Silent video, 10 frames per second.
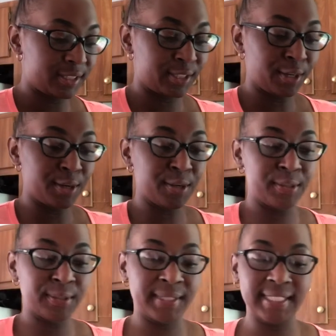
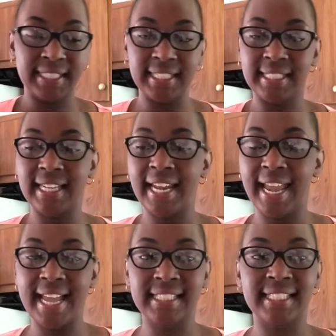So this is the
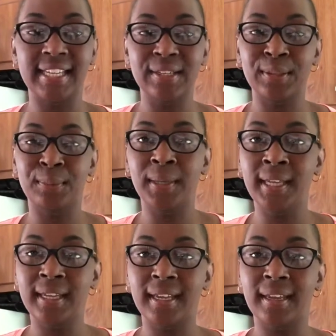last day of the
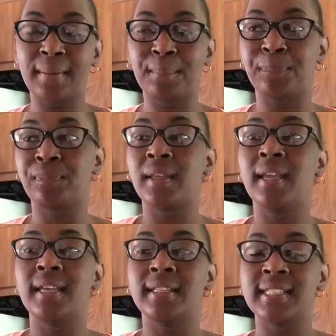week.
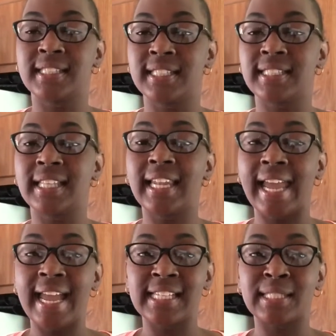This is the
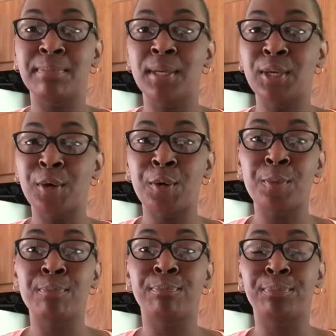last meal
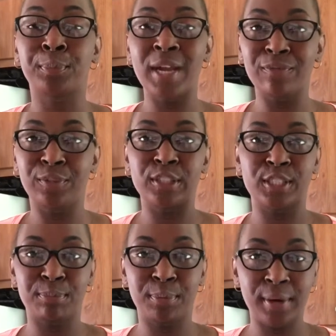
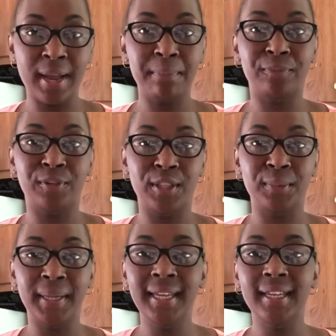breakfast prep for the
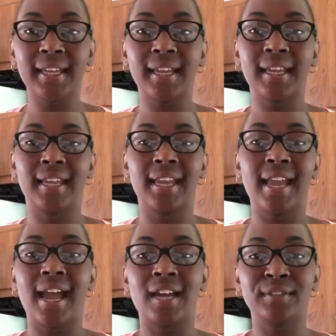week.
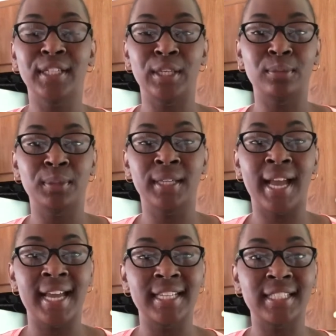I really hope you
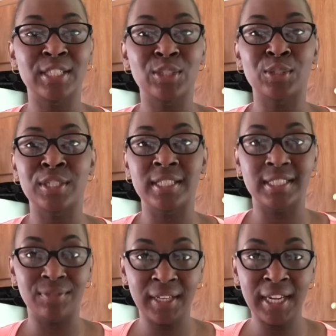guys enjoyed
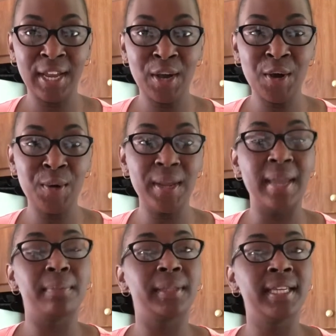this video,
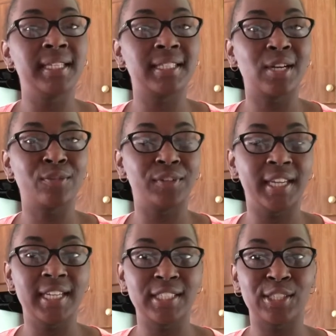and please don't
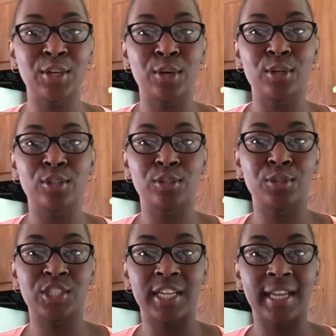forget to go
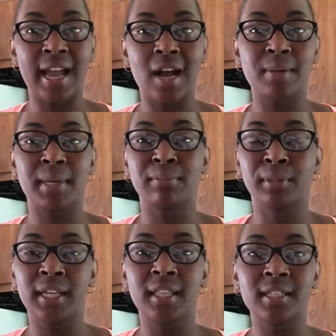check out my
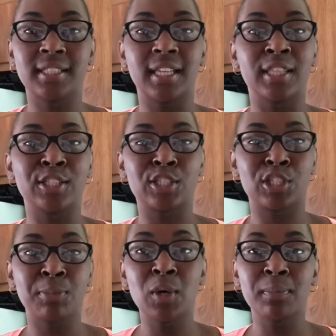brother, Southern
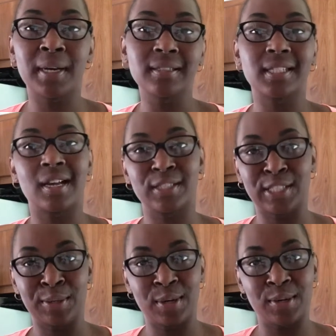Smoke Boss,
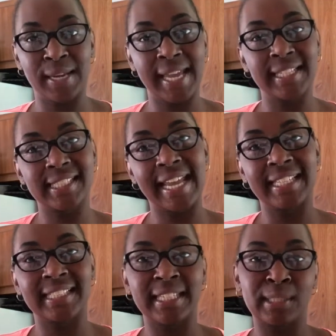also known as
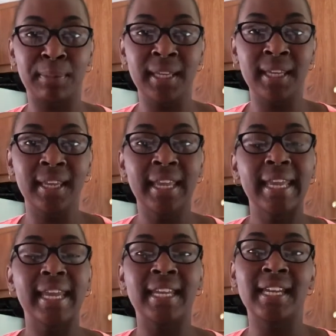SSB.
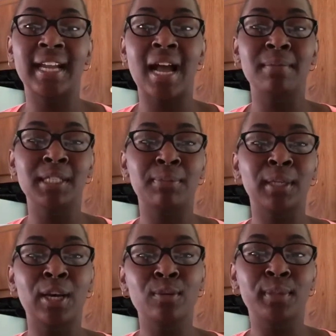And in the comments
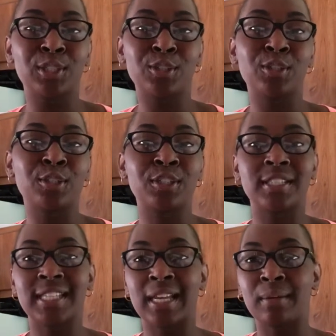below, be sure to
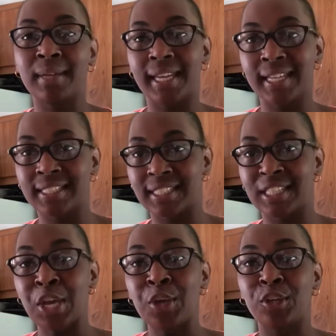tell him that his
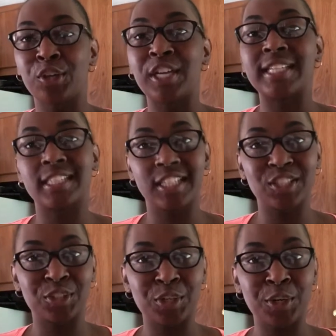
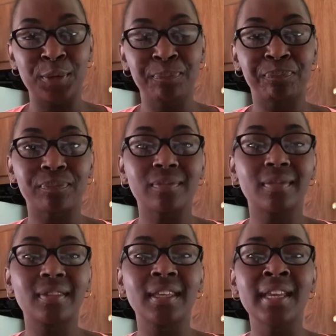sister,
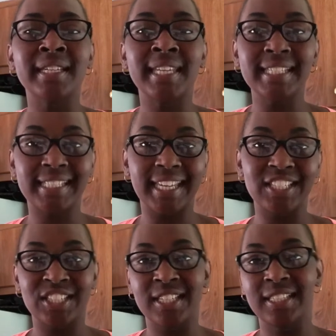Dee's
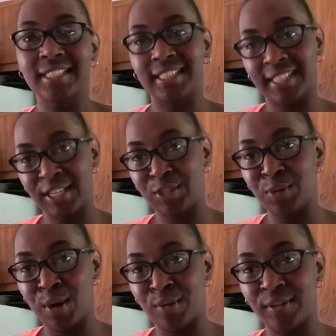Kitchen, sent you
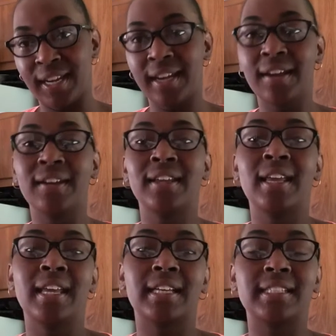over there,
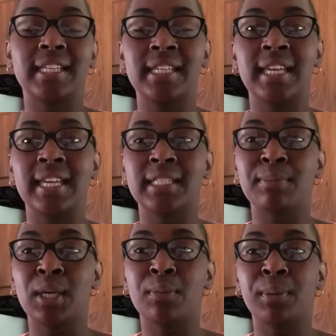because he did his
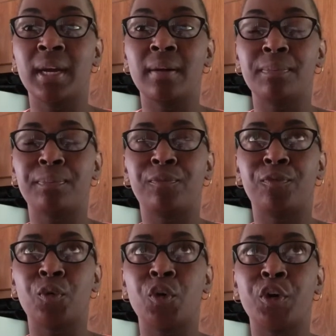meal prep
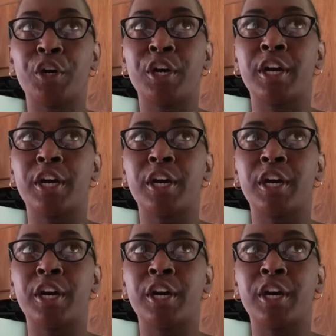for